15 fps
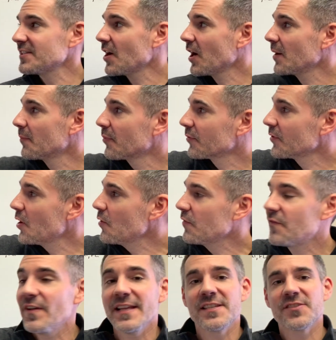our
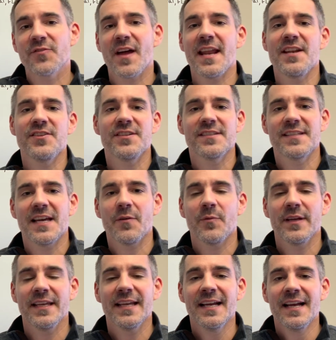ProFit strategies that
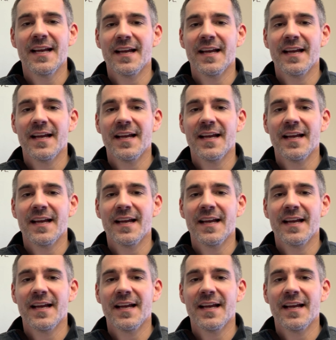we